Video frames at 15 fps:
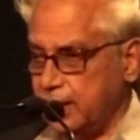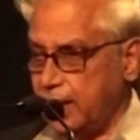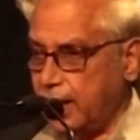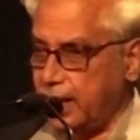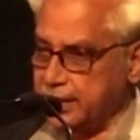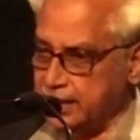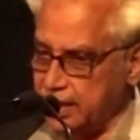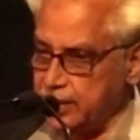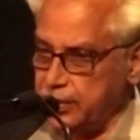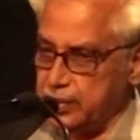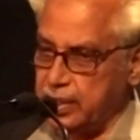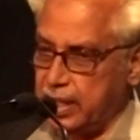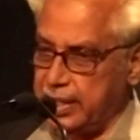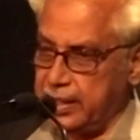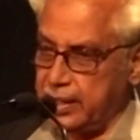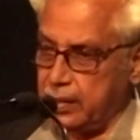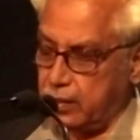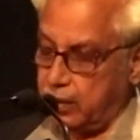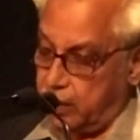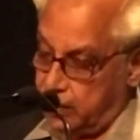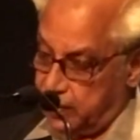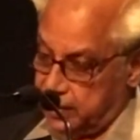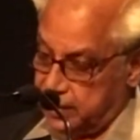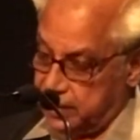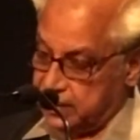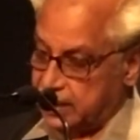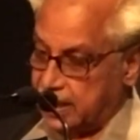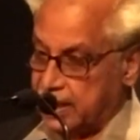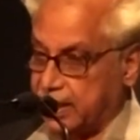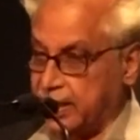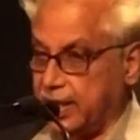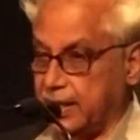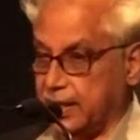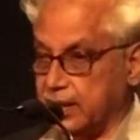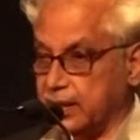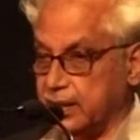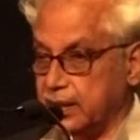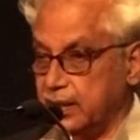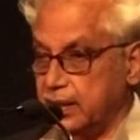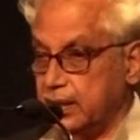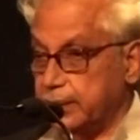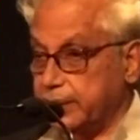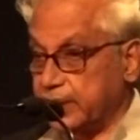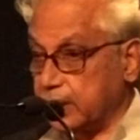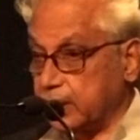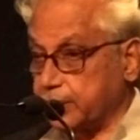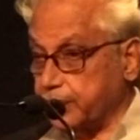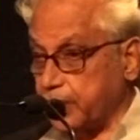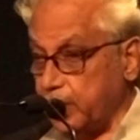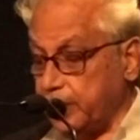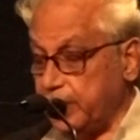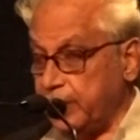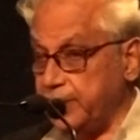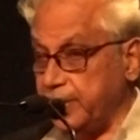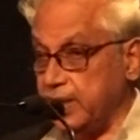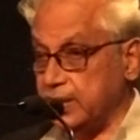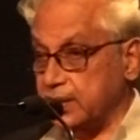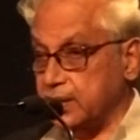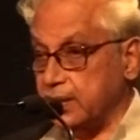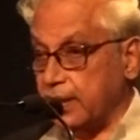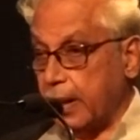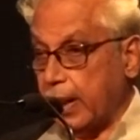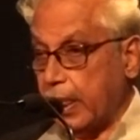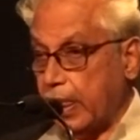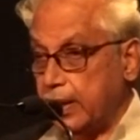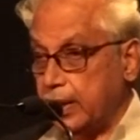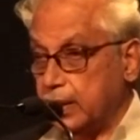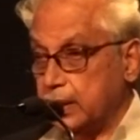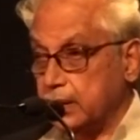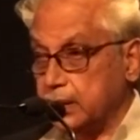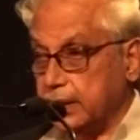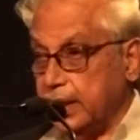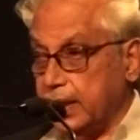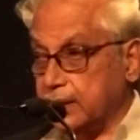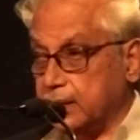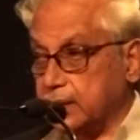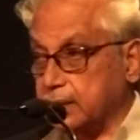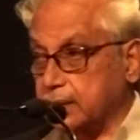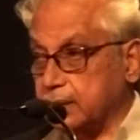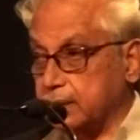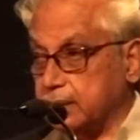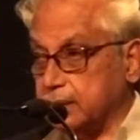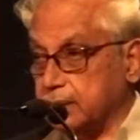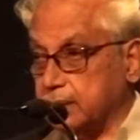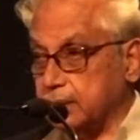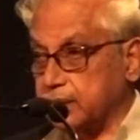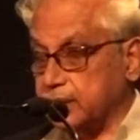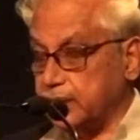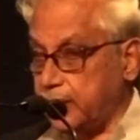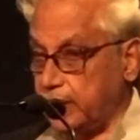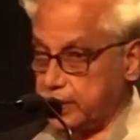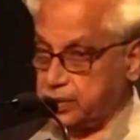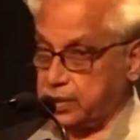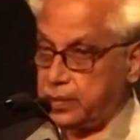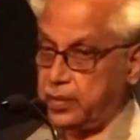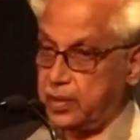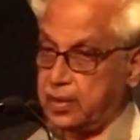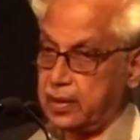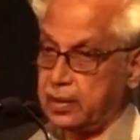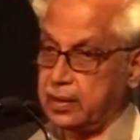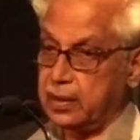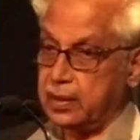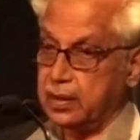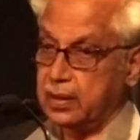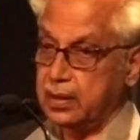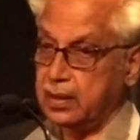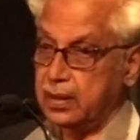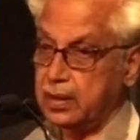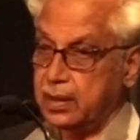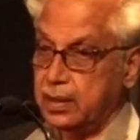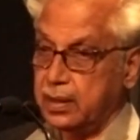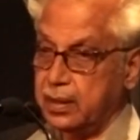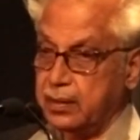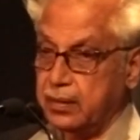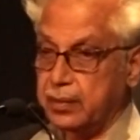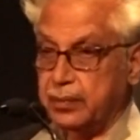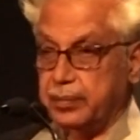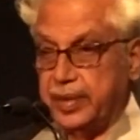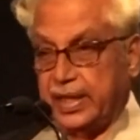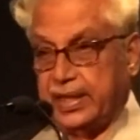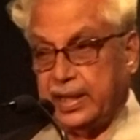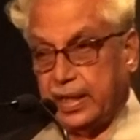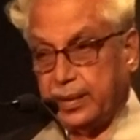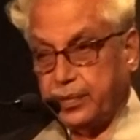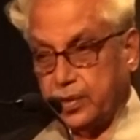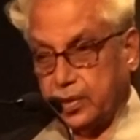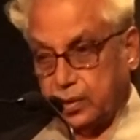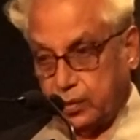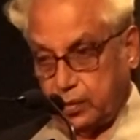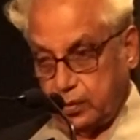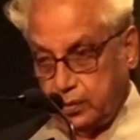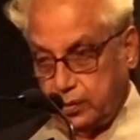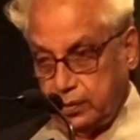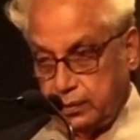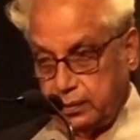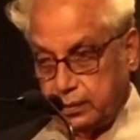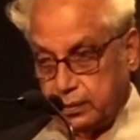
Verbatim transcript: until you die, all these are there. But the problem is that, first of all, many have not known,